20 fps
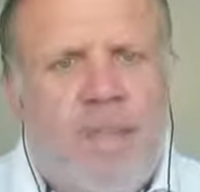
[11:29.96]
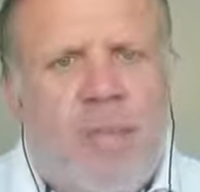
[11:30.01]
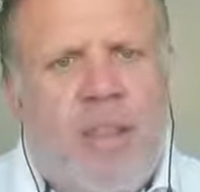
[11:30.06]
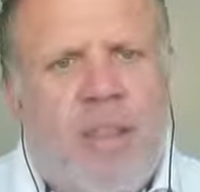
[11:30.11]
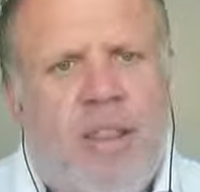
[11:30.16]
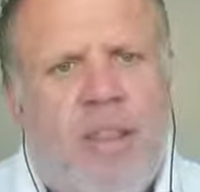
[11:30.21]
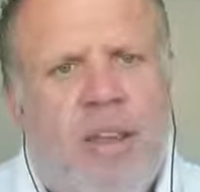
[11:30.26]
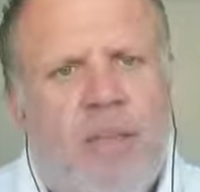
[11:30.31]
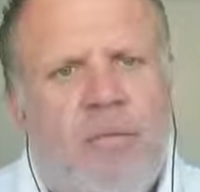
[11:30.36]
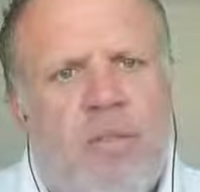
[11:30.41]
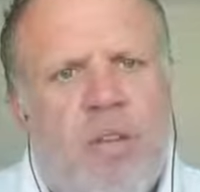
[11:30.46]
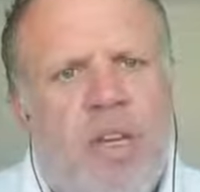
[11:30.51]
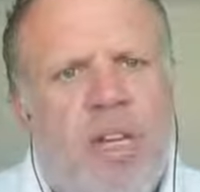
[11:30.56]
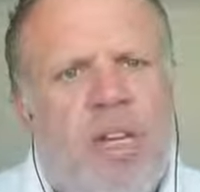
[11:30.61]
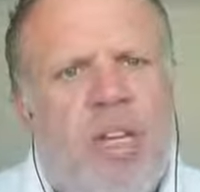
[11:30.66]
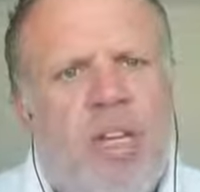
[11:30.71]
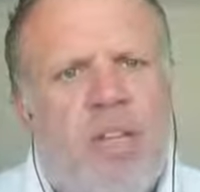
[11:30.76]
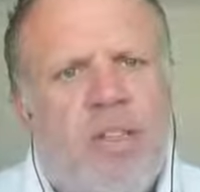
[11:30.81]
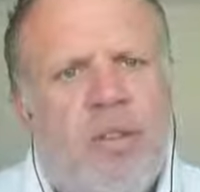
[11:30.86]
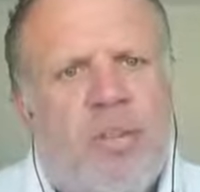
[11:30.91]
And that
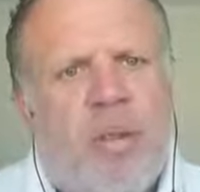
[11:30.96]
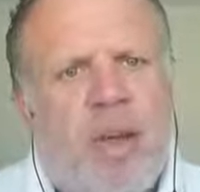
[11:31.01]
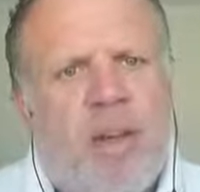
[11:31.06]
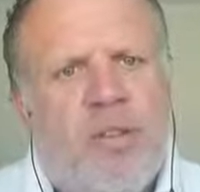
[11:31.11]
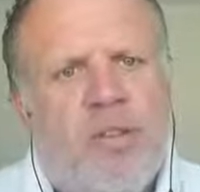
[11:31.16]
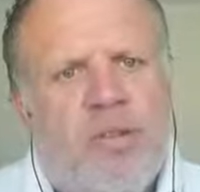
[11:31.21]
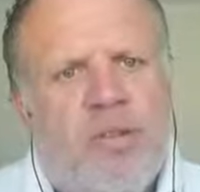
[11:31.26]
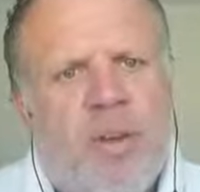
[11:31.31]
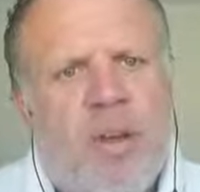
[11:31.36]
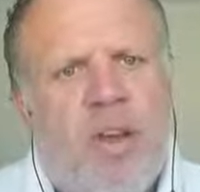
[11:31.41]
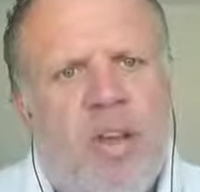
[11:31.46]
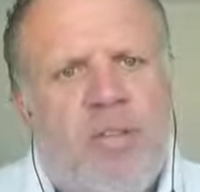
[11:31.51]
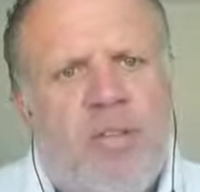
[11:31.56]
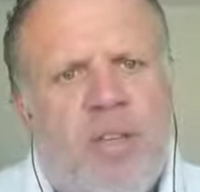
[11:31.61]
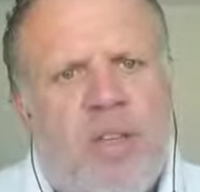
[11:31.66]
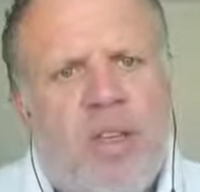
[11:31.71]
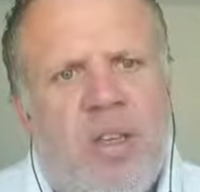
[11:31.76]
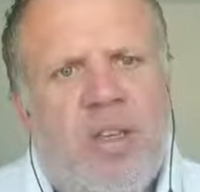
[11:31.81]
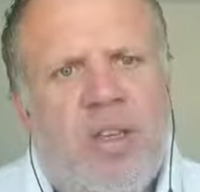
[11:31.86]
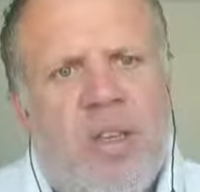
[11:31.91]
really is about
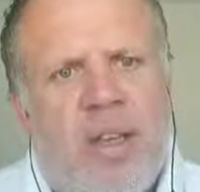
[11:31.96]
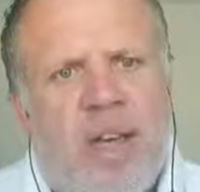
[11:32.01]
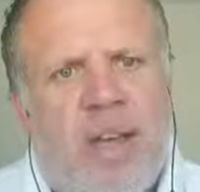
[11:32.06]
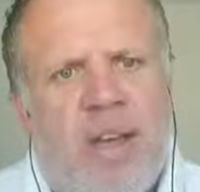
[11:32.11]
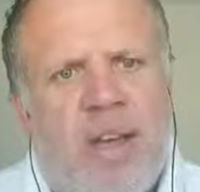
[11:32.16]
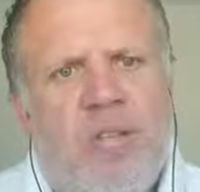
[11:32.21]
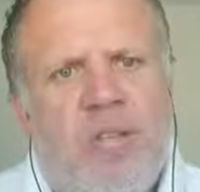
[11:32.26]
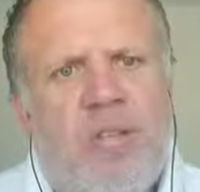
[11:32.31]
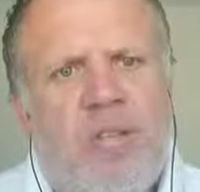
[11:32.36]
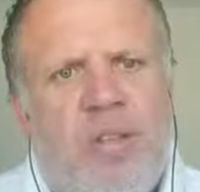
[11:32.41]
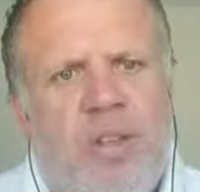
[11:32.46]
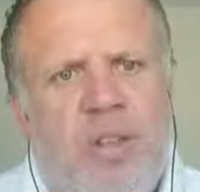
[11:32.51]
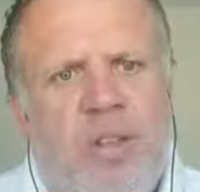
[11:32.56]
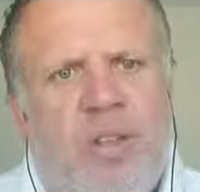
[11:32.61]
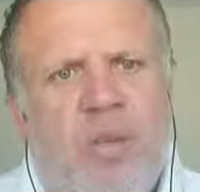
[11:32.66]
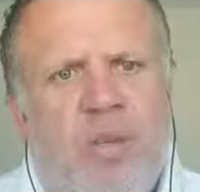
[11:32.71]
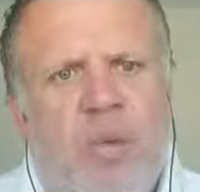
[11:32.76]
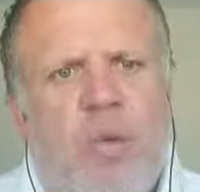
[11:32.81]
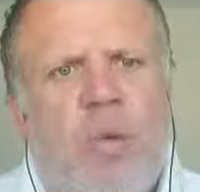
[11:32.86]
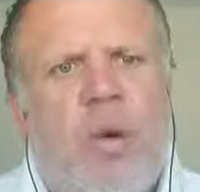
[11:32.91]
driving down
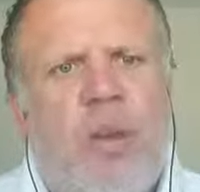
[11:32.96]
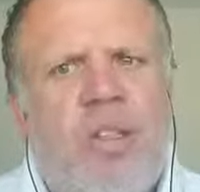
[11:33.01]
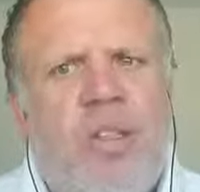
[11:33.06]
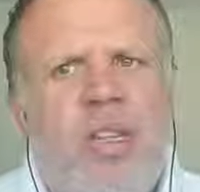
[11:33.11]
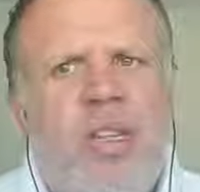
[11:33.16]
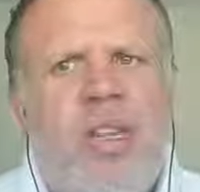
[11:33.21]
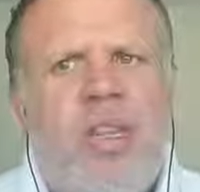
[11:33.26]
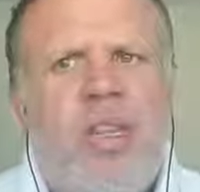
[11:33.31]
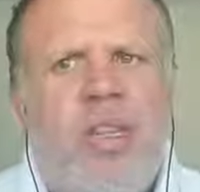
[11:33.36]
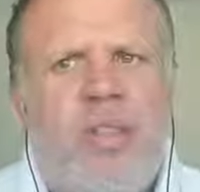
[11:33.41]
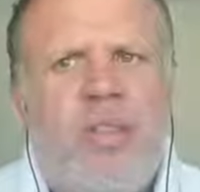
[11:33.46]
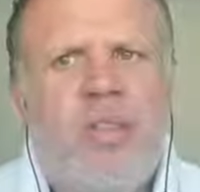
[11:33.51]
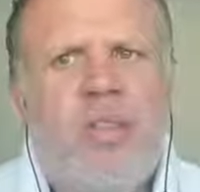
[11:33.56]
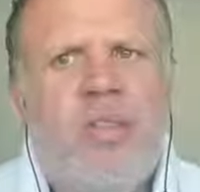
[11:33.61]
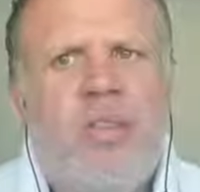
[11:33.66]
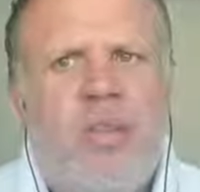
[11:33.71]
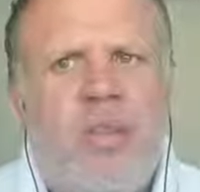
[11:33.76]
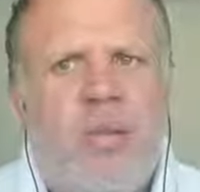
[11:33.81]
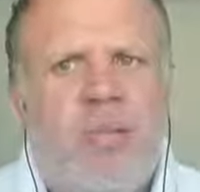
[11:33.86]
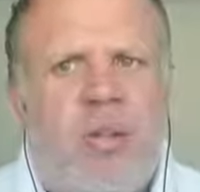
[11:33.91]
to what
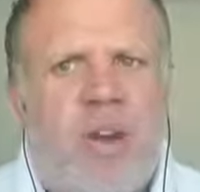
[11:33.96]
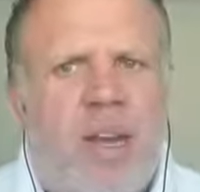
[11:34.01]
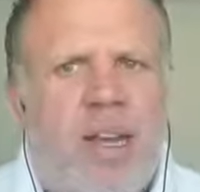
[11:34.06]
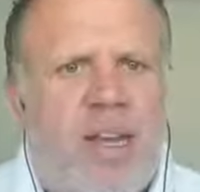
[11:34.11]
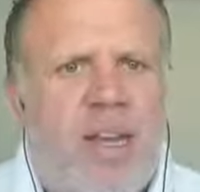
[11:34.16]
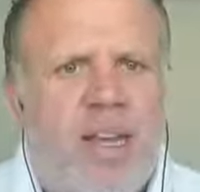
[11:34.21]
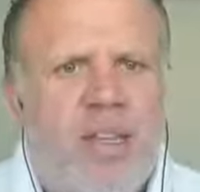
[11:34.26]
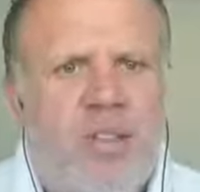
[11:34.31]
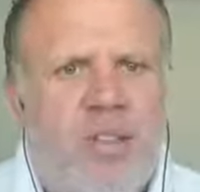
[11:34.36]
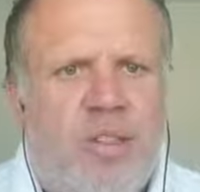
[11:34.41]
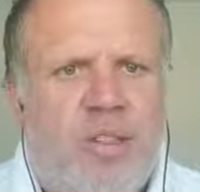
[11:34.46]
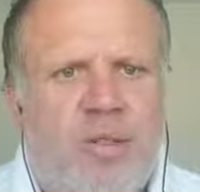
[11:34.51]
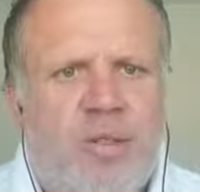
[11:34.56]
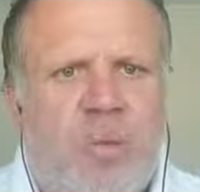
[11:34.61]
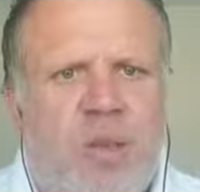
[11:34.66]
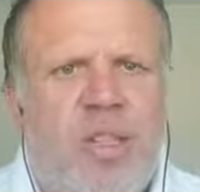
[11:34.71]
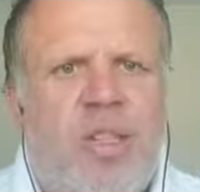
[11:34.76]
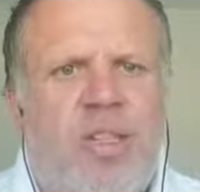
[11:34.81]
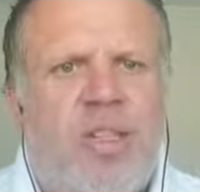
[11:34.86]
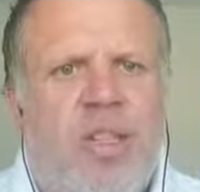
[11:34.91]
is the brand essence,
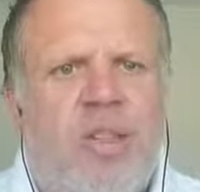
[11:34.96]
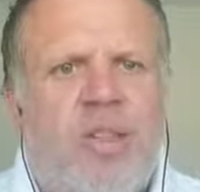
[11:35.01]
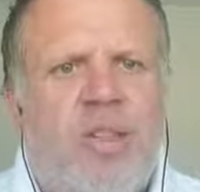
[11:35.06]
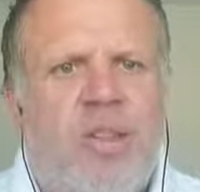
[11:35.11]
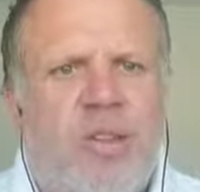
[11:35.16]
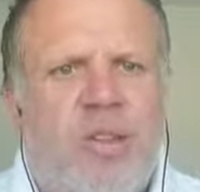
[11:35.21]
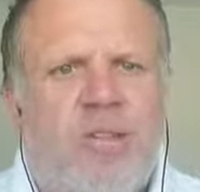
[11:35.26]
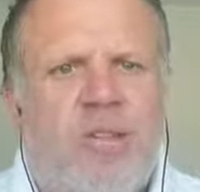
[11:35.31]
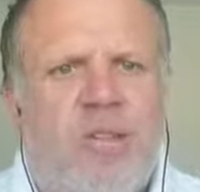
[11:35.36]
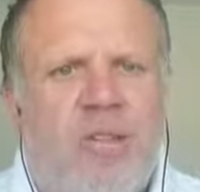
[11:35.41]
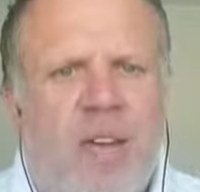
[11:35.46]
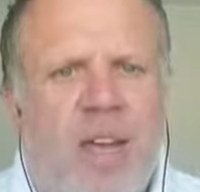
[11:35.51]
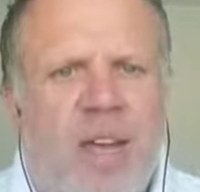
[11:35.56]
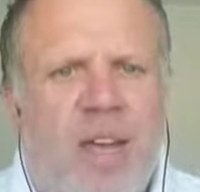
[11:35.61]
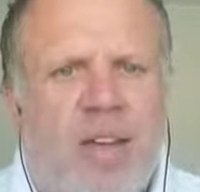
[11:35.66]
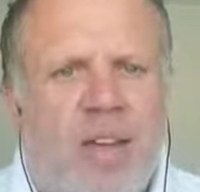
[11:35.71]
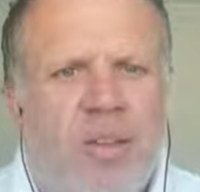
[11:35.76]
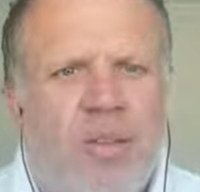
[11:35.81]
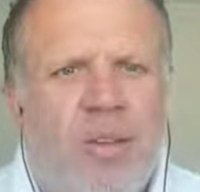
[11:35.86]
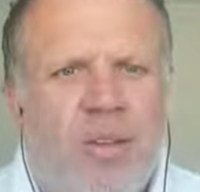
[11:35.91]
what is the sort of
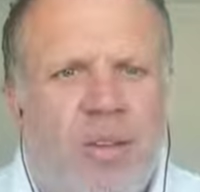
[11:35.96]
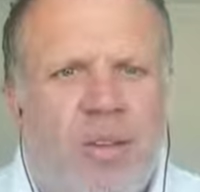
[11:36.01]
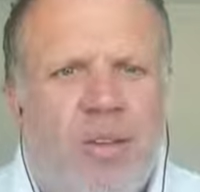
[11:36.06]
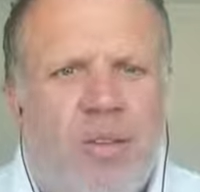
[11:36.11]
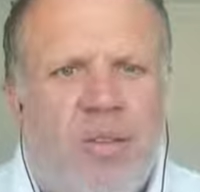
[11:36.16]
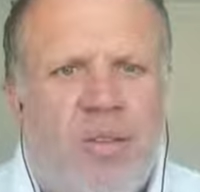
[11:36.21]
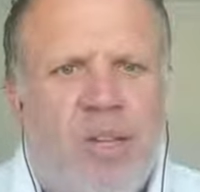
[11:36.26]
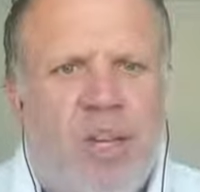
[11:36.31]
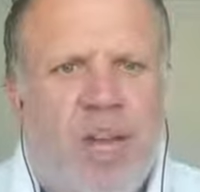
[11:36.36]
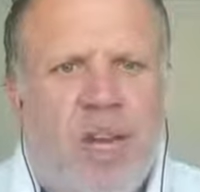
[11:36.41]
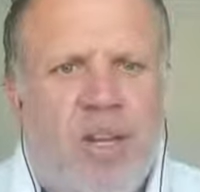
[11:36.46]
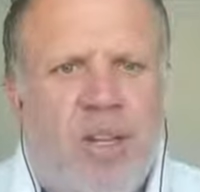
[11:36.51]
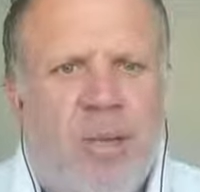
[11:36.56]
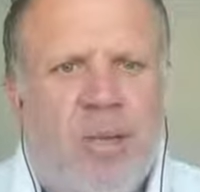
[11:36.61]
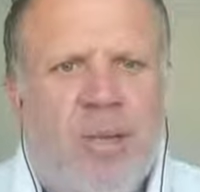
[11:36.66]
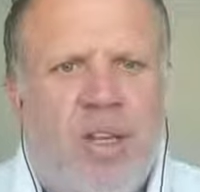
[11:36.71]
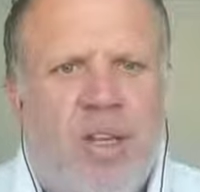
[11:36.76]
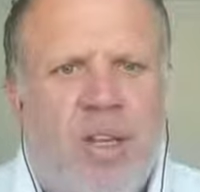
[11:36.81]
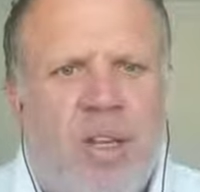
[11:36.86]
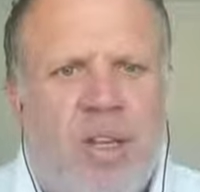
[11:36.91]
value that you
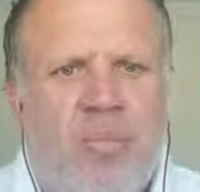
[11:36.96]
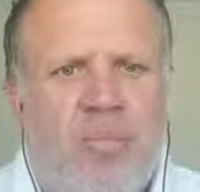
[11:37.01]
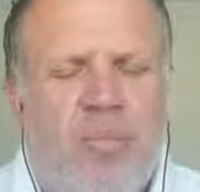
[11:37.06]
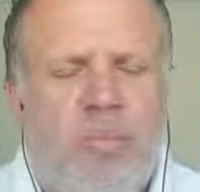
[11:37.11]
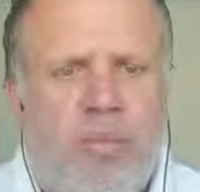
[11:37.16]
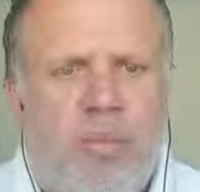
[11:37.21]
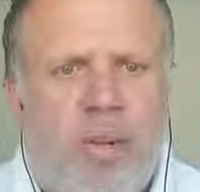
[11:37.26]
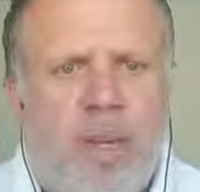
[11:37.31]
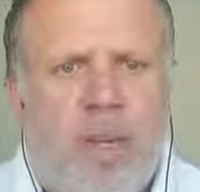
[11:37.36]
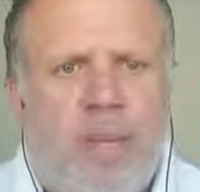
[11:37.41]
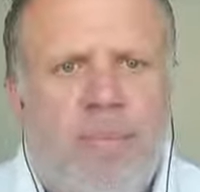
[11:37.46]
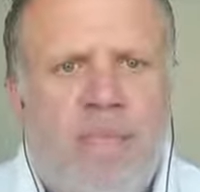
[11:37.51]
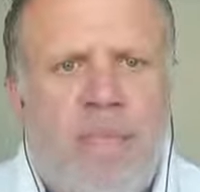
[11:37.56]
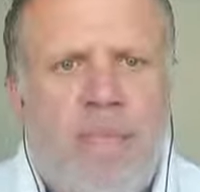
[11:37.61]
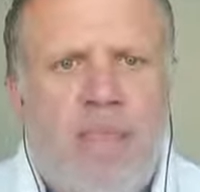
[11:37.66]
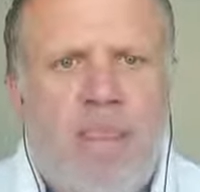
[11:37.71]
genuinely bring.